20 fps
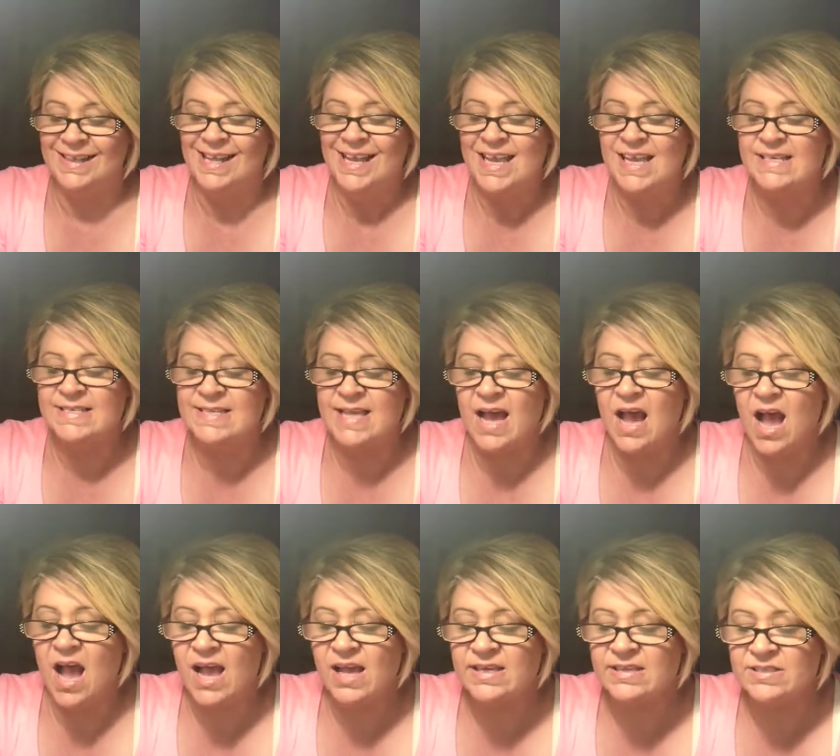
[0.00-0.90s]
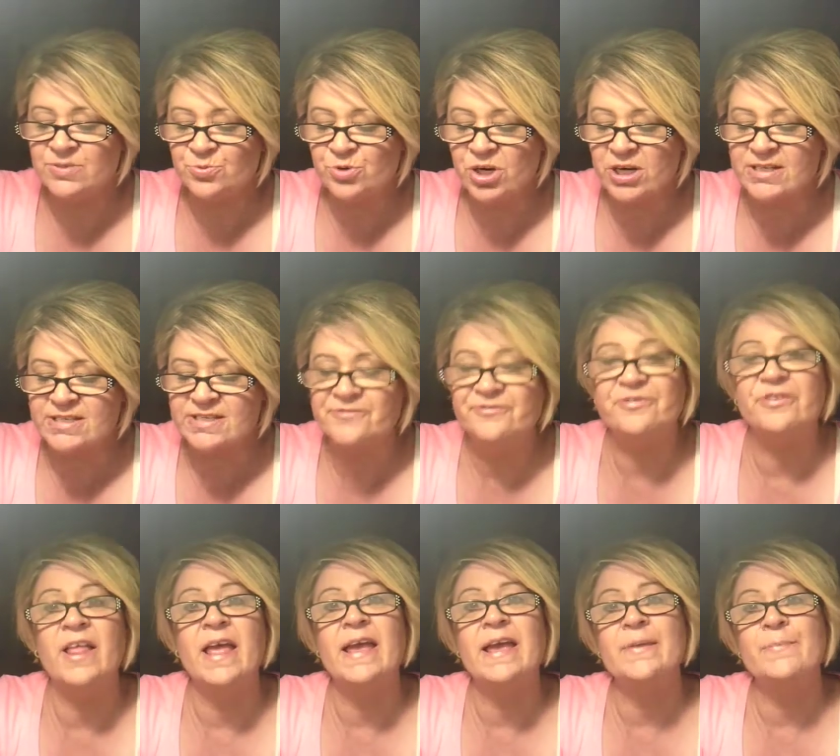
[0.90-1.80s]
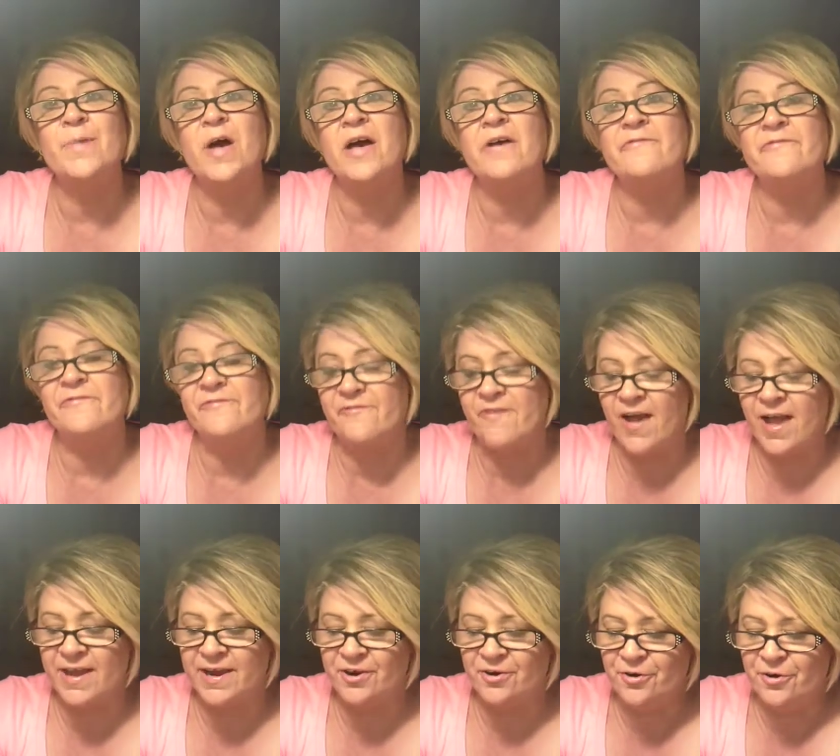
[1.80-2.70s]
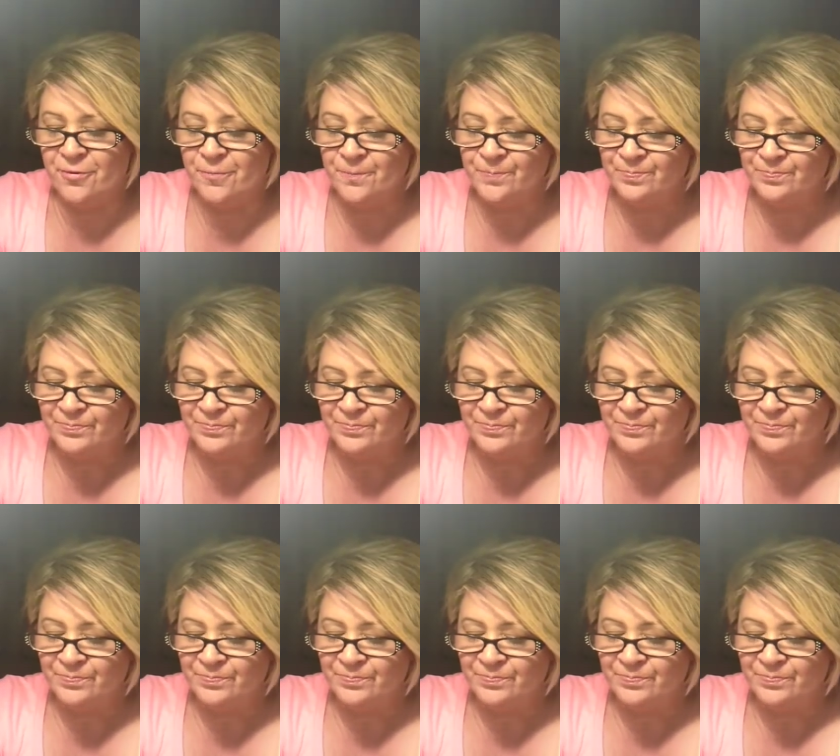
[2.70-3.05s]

His eyes were as flame of fire,